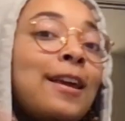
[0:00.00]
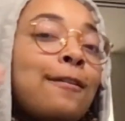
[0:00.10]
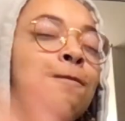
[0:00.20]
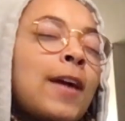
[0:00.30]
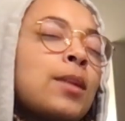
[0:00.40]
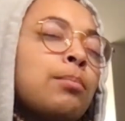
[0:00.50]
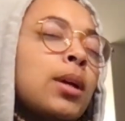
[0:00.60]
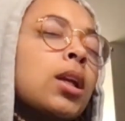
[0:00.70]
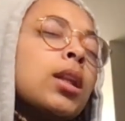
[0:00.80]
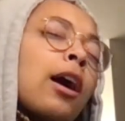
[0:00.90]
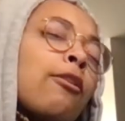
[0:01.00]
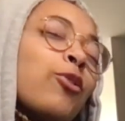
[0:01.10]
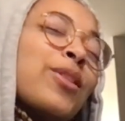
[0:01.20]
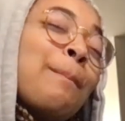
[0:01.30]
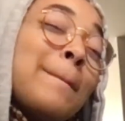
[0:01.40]
faked being in love
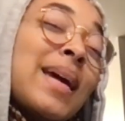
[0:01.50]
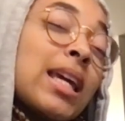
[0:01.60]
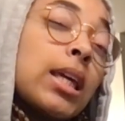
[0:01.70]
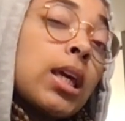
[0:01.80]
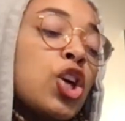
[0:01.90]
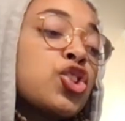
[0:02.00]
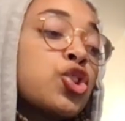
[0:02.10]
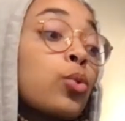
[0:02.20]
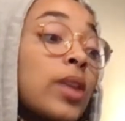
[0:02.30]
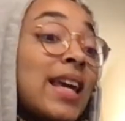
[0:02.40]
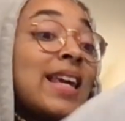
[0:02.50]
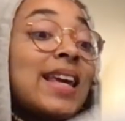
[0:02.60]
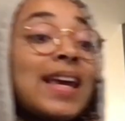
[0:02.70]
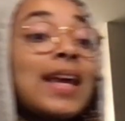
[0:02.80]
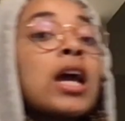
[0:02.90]
with Mickey so that
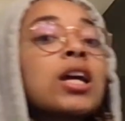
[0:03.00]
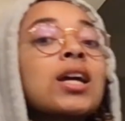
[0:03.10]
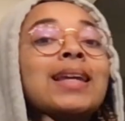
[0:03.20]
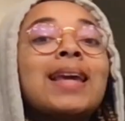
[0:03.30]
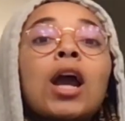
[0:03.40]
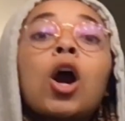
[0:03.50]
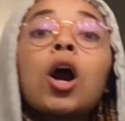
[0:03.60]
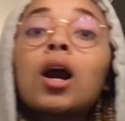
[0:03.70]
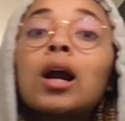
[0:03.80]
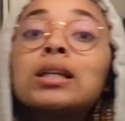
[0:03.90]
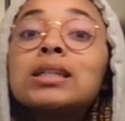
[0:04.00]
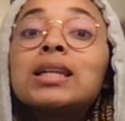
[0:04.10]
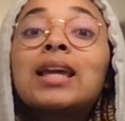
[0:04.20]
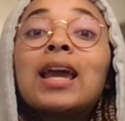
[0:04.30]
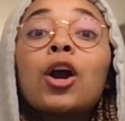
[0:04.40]
he could get her to
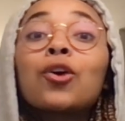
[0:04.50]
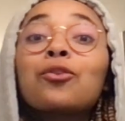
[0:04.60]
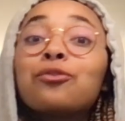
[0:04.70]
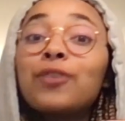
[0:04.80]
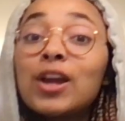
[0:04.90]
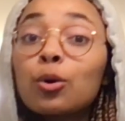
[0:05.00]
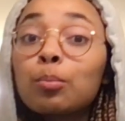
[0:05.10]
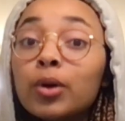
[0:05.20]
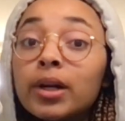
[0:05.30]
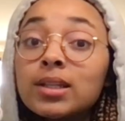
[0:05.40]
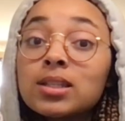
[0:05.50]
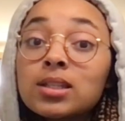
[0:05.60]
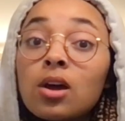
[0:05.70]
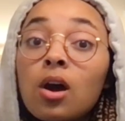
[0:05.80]
get her fingerprints